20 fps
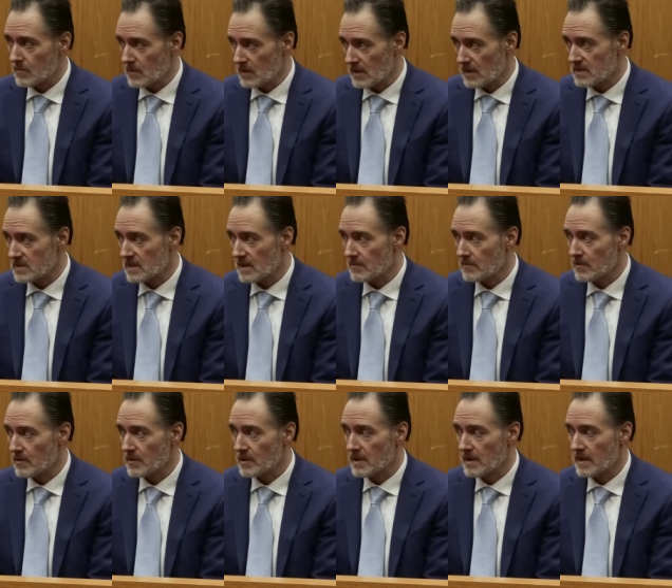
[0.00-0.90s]
Yes, I'm
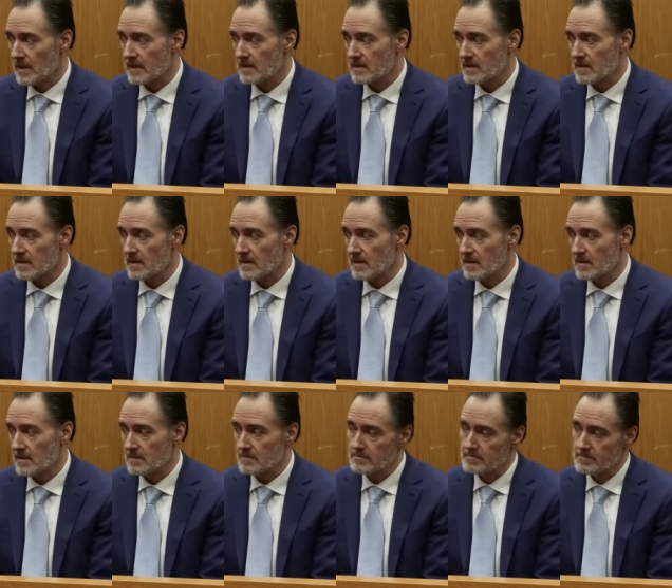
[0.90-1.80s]
looking at
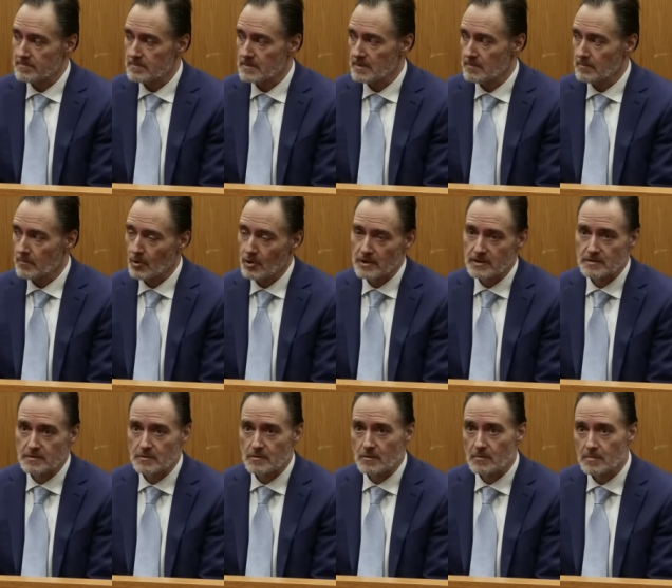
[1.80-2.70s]
the, the
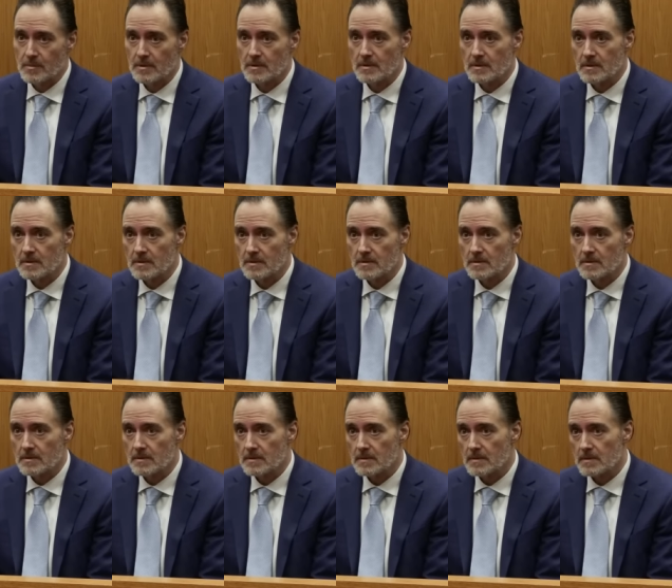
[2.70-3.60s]
boys group
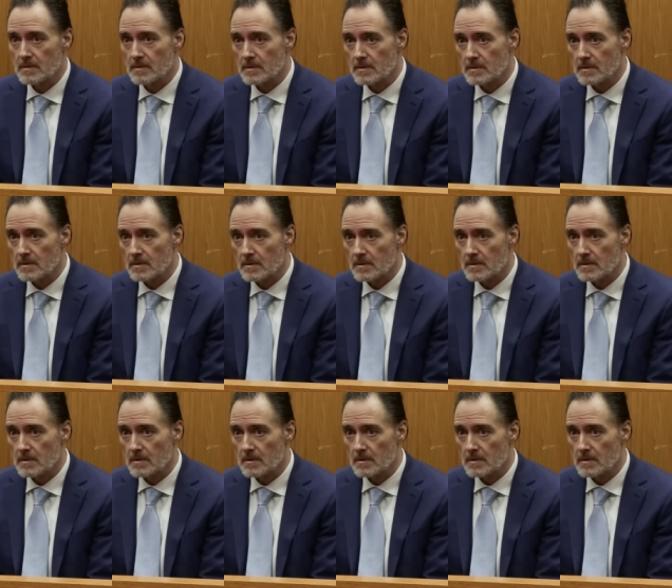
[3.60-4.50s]
And why are you looking
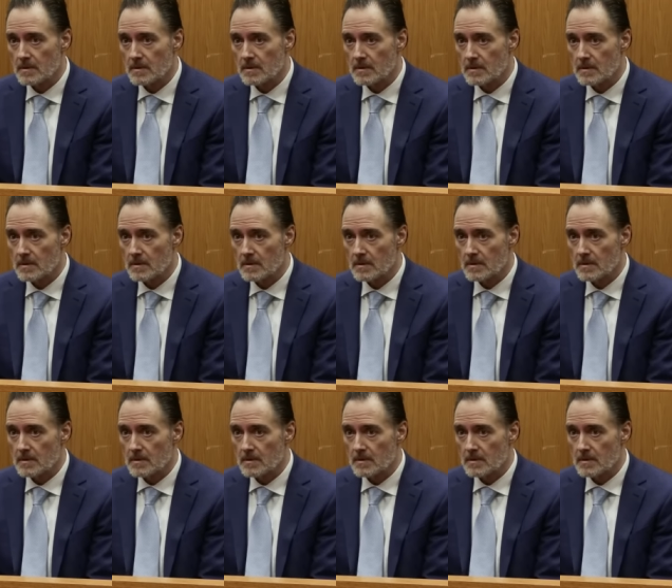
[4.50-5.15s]
at the boys group?